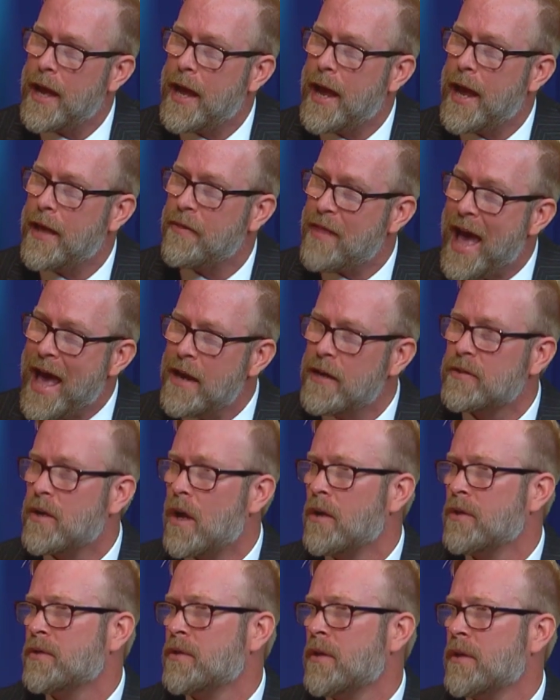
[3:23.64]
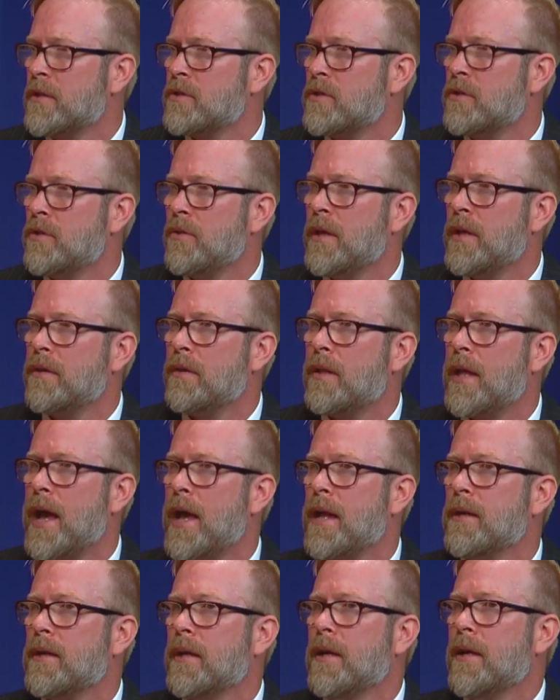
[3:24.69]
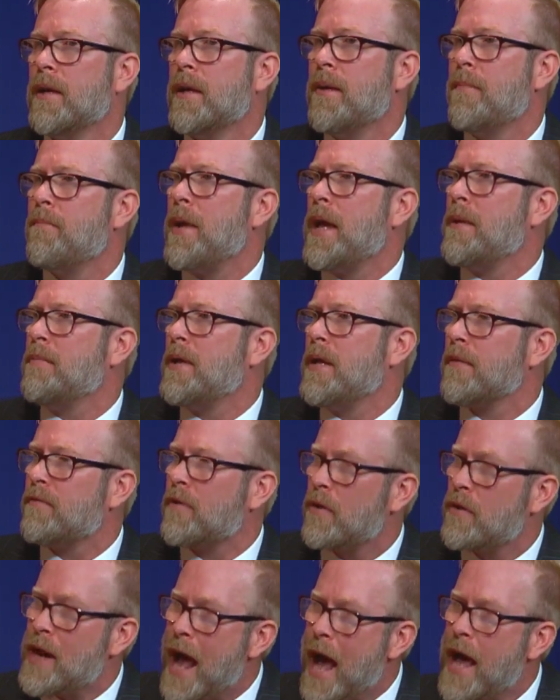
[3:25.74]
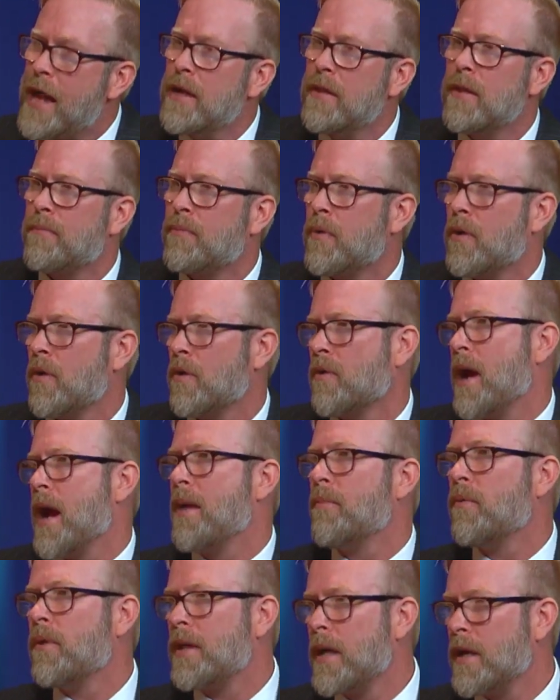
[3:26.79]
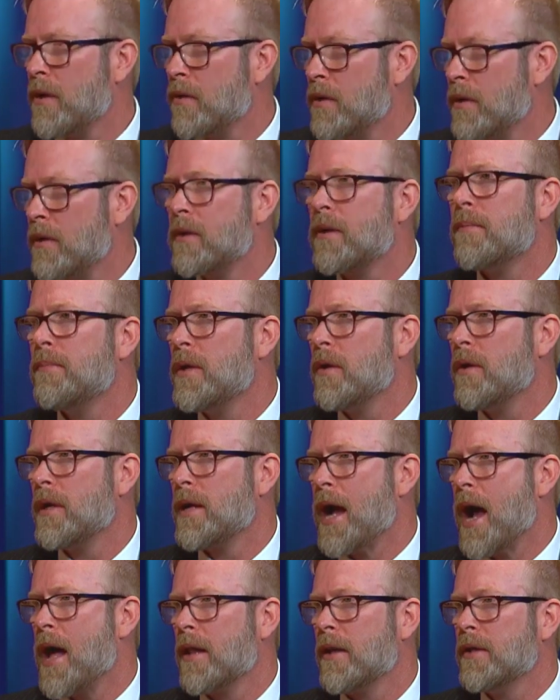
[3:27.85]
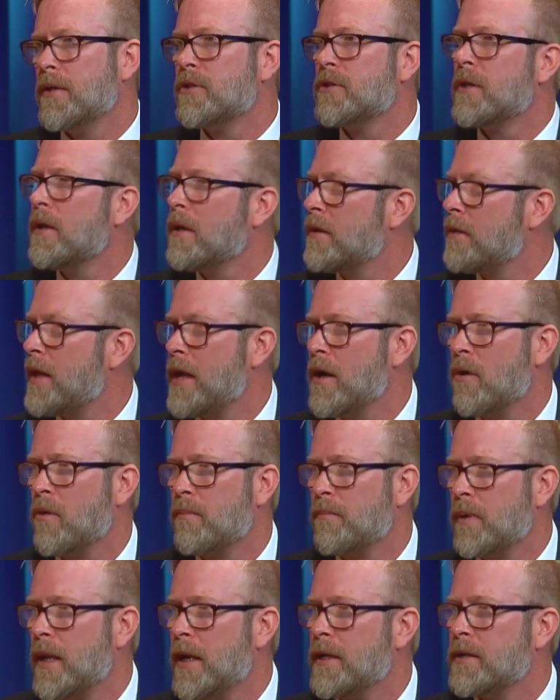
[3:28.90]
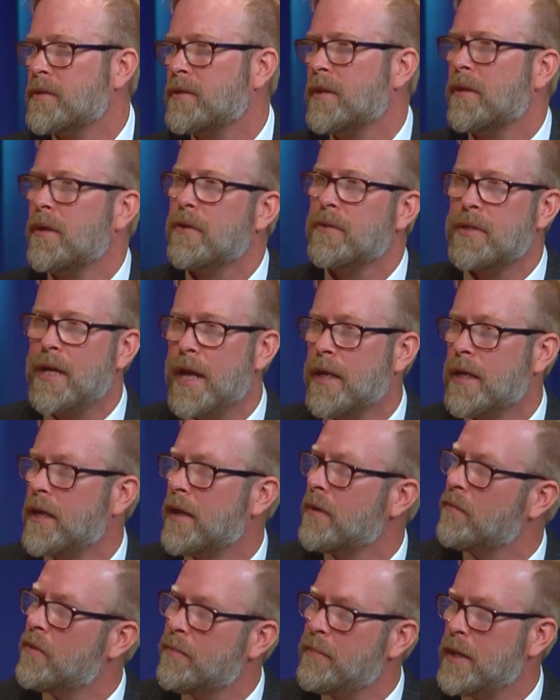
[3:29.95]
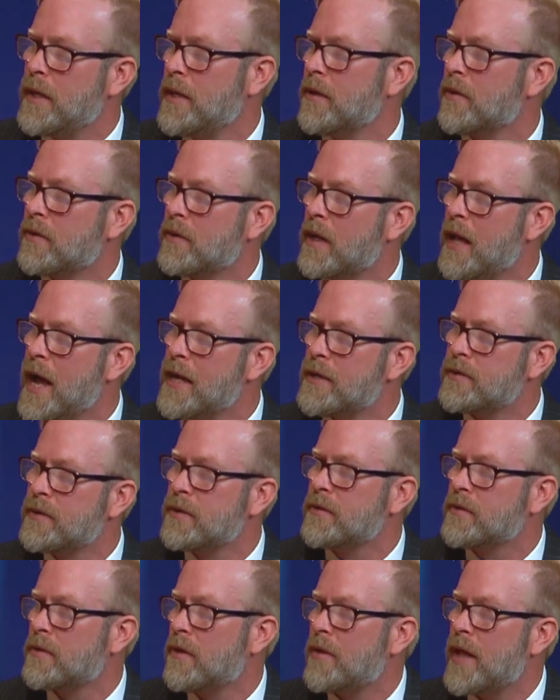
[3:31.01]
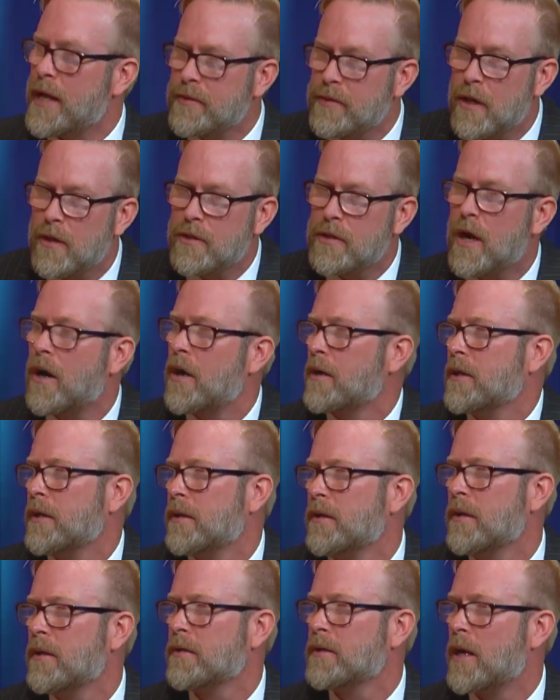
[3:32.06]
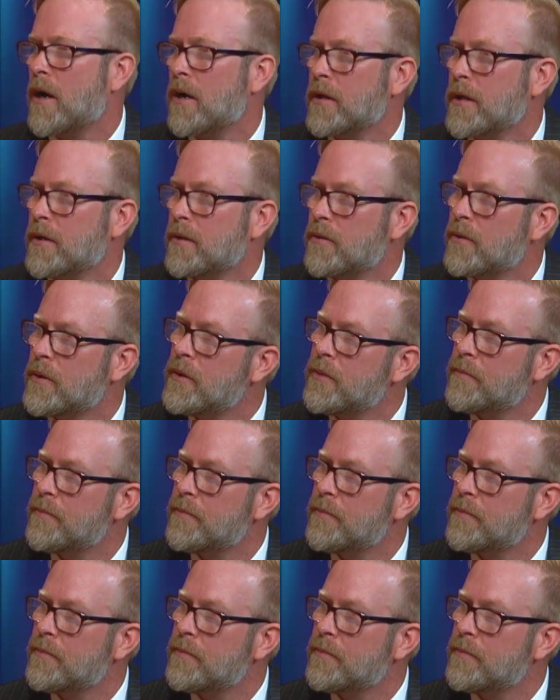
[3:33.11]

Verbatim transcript: And that is also the student that maybe if they're not in the program, when they go to community college, they don't place and they're taking remedial classes. So that's our target group.